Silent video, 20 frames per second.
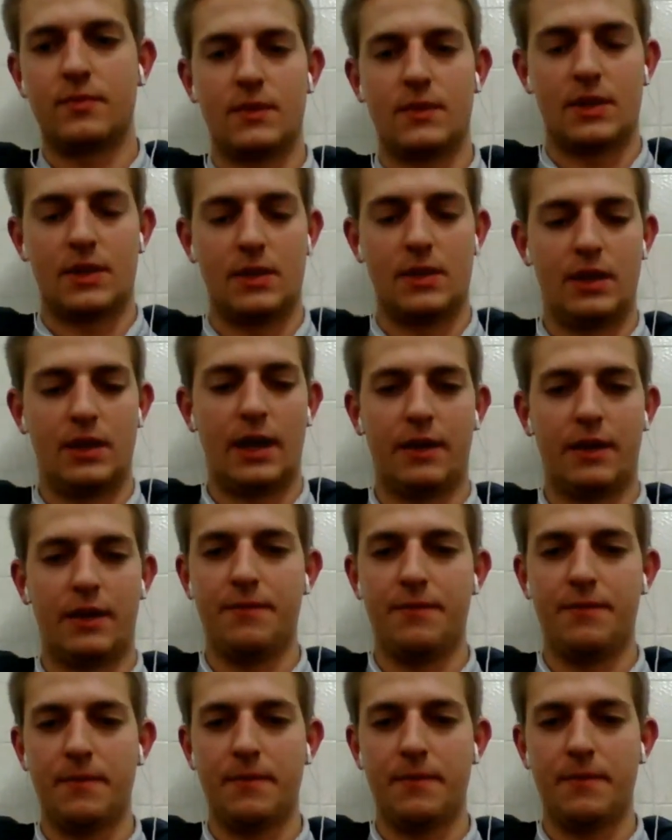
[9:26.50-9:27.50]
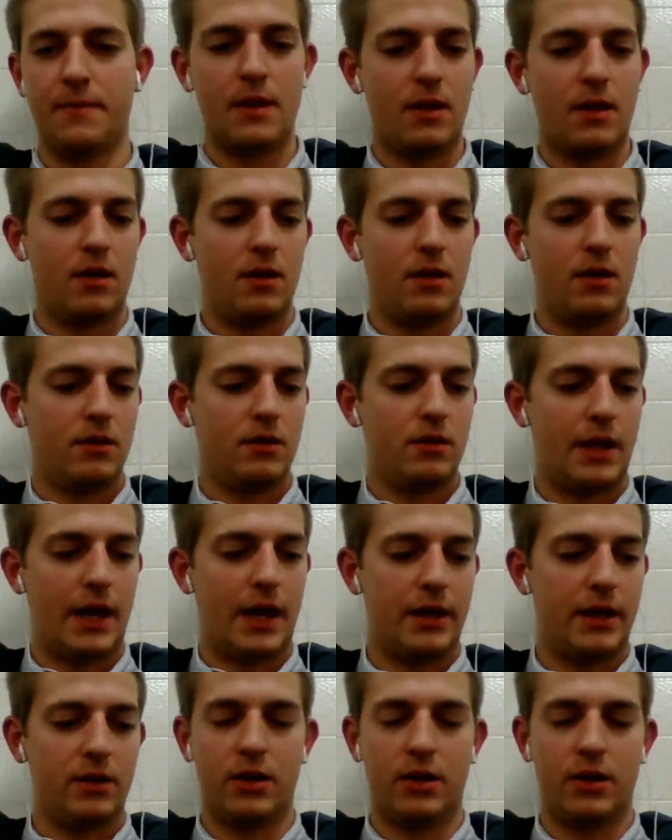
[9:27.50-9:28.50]
Yeah. Daniel, you
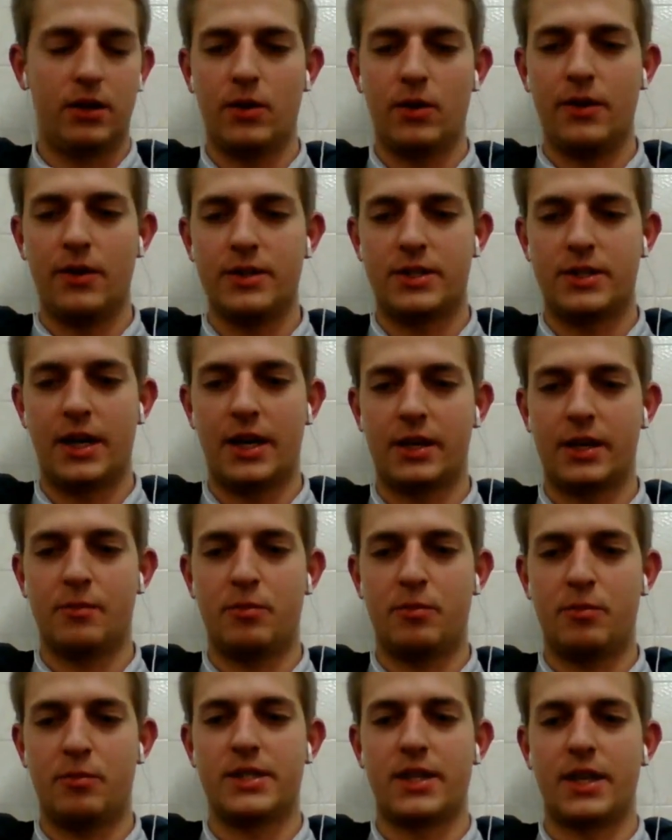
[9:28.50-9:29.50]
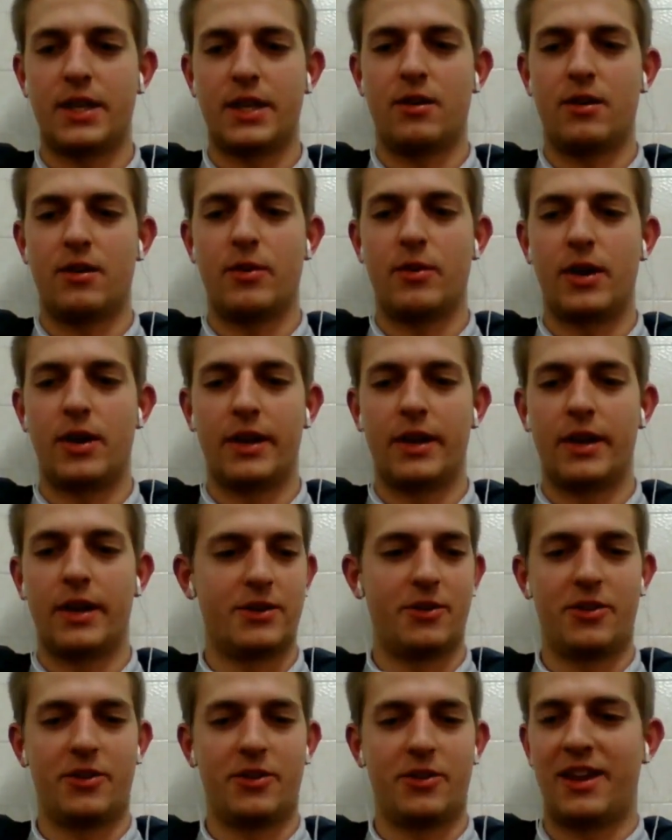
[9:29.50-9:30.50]
always take the parts I don't want, so thank you.
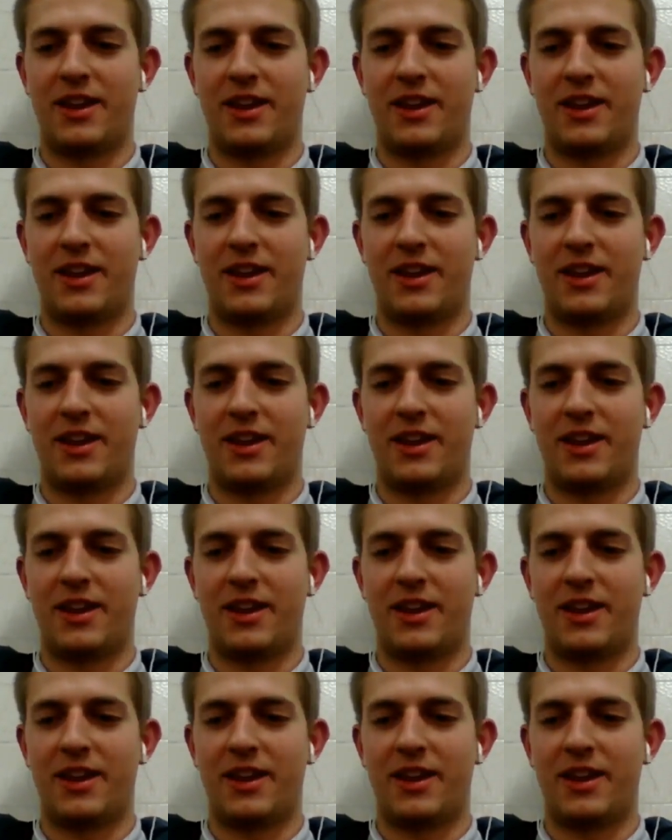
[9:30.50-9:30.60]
